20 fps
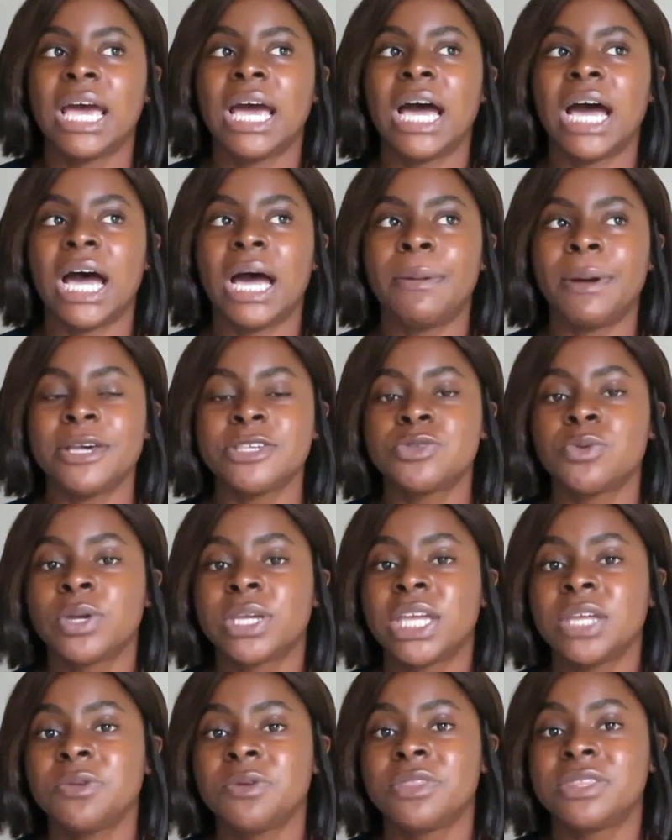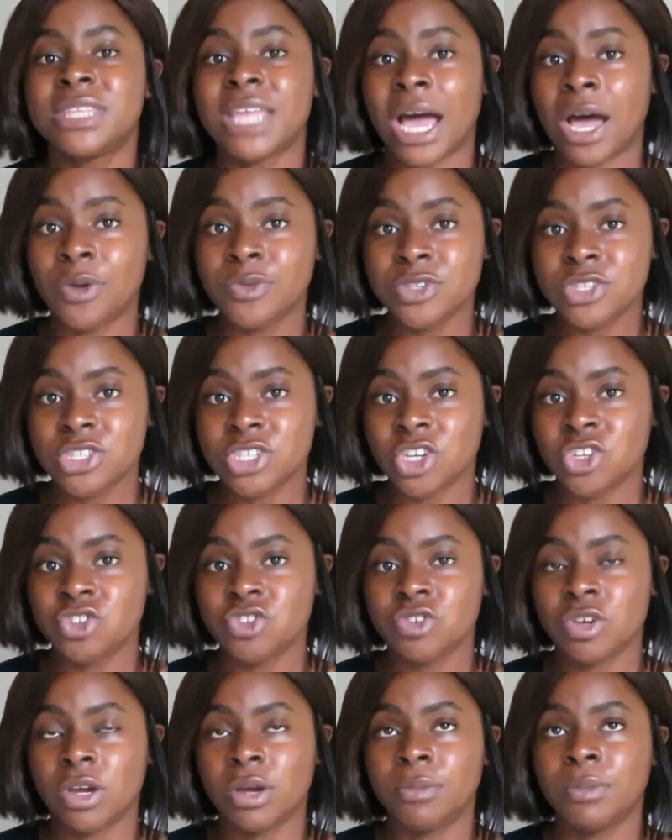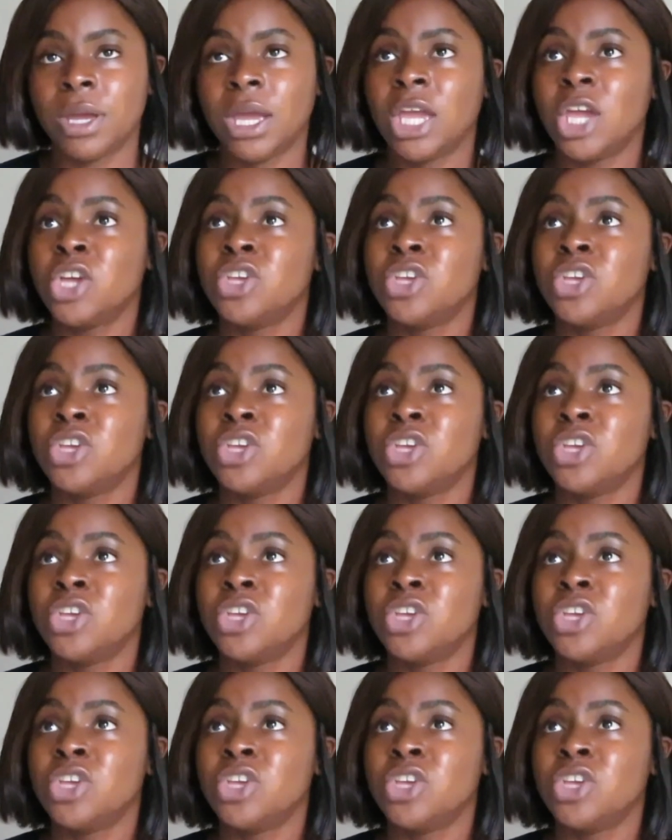I saw a kid with Down syndrome.